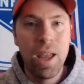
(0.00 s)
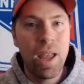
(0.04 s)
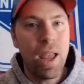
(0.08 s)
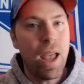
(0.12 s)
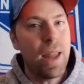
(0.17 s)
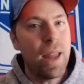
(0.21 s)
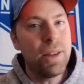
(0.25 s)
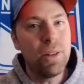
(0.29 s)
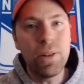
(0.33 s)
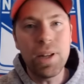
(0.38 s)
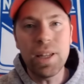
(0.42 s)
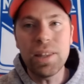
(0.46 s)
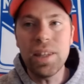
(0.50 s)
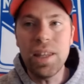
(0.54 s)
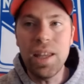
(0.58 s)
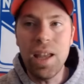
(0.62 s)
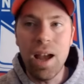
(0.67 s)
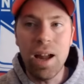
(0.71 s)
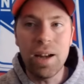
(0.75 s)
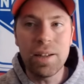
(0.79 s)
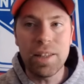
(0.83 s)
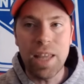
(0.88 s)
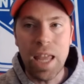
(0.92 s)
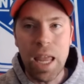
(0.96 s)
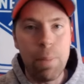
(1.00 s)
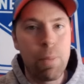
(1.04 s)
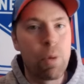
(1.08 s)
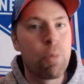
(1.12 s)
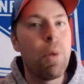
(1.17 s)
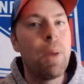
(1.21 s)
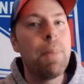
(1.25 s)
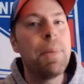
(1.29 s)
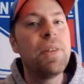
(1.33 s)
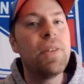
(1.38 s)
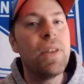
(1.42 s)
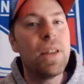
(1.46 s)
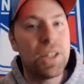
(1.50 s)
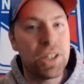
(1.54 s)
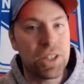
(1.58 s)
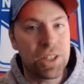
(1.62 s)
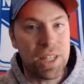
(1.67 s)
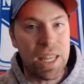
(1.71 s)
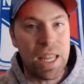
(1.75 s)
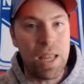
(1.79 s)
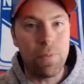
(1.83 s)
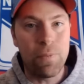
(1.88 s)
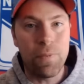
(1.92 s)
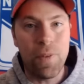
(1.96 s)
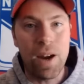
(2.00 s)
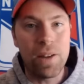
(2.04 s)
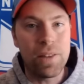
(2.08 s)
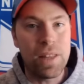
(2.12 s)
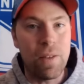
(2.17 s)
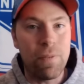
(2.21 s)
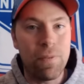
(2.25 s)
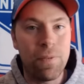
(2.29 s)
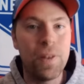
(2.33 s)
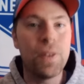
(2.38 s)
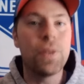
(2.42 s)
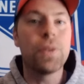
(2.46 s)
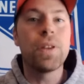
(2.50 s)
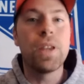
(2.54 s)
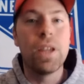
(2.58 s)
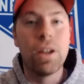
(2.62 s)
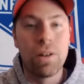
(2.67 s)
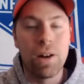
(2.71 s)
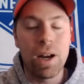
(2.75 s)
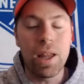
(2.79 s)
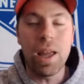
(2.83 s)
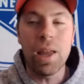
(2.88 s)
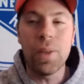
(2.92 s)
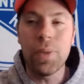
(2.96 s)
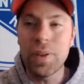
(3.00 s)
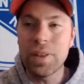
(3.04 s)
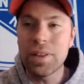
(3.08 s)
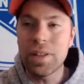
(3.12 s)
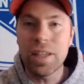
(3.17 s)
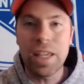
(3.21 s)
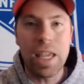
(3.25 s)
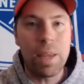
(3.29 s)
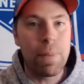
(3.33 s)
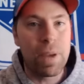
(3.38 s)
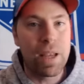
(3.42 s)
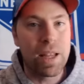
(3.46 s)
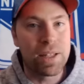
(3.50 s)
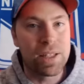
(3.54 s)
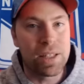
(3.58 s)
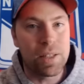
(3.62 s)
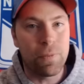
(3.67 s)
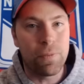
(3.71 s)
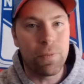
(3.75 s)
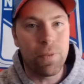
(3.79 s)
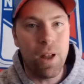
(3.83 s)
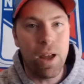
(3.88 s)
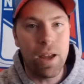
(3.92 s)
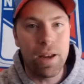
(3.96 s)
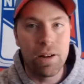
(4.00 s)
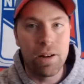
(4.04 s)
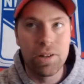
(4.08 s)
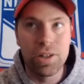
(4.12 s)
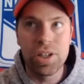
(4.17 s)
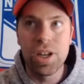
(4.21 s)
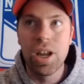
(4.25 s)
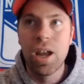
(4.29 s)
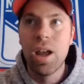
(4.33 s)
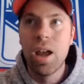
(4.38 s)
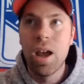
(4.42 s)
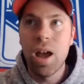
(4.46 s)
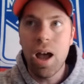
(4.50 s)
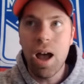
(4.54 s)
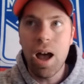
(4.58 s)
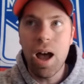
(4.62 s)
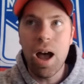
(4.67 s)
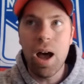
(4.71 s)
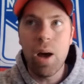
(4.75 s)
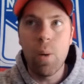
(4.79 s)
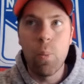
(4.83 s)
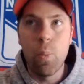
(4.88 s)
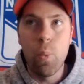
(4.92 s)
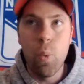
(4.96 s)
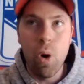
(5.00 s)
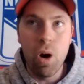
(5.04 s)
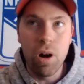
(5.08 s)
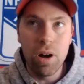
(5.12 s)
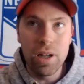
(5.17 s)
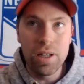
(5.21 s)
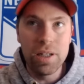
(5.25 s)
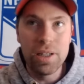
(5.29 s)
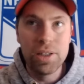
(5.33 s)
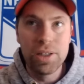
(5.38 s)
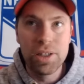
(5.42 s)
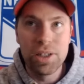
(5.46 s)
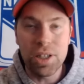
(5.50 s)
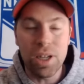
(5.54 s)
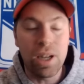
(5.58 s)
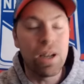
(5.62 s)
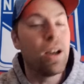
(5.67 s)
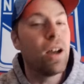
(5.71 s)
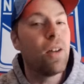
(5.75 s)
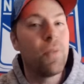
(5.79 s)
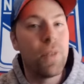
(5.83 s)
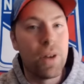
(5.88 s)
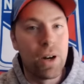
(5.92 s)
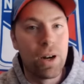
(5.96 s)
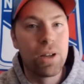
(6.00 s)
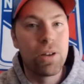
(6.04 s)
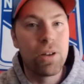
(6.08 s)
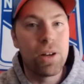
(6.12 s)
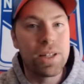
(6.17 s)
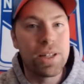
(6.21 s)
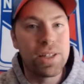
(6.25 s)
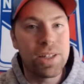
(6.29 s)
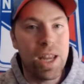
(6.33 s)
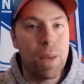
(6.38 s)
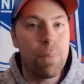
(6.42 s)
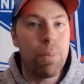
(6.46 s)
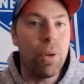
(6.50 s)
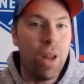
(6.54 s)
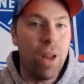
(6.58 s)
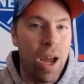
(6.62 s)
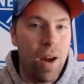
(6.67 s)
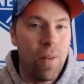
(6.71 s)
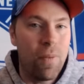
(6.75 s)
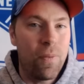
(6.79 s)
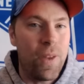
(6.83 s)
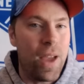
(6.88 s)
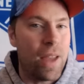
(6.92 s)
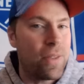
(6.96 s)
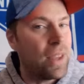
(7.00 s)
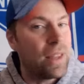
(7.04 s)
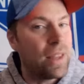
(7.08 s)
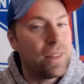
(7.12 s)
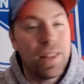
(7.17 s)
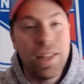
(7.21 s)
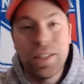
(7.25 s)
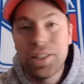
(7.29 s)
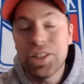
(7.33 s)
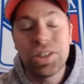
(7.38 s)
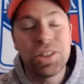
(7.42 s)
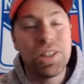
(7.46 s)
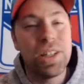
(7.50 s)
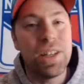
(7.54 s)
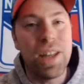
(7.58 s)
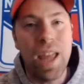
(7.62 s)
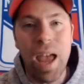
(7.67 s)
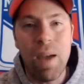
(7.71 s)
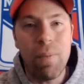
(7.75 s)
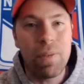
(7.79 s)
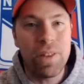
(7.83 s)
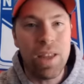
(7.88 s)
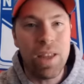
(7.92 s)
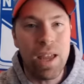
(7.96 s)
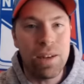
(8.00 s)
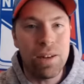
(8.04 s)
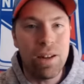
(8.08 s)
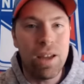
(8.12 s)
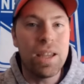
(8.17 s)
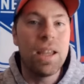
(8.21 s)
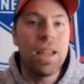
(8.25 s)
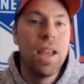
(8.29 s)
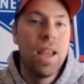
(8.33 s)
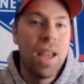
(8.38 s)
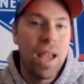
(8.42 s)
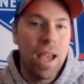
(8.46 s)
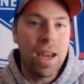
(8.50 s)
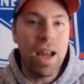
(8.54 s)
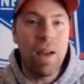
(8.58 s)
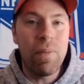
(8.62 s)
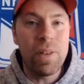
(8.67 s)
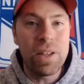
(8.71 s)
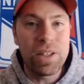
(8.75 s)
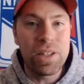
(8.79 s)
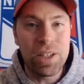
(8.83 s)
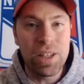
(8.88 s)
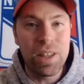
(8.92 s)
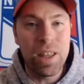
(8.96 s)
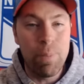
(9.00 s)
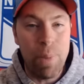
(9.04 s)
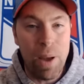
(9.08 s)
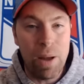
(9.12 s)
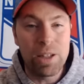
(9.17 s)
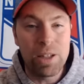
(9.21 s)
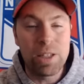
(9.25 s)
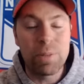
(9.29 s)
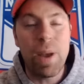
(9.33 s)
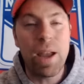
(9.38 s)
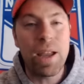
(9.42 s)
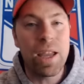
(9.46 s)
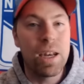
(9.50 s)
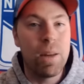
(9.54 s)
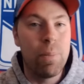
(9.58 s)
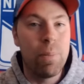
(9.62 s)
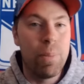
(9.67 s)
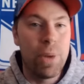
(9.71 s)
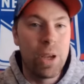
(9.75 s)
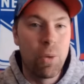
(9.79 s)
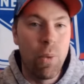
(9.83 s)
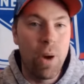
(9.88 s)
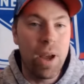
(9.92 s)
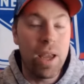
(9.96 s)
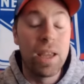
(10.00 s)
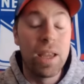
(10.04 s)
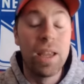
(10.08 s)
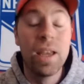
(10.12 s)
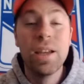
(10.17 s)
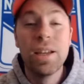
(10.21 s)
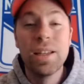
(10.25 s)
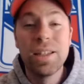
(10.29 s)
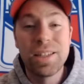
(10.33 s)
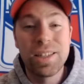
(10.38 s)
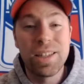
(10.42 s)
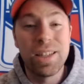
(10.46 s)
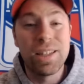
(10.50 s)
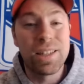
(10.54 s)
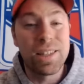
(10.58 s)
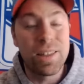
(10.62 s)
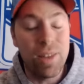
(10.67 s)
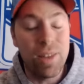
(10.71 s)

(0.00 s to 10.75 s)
And you'll get the odd game where maybe they just can't find that fifth gear. I think the game against the Flyers was a very good example of that. They just didn't have it that night. And obviously they bounced back in a big way since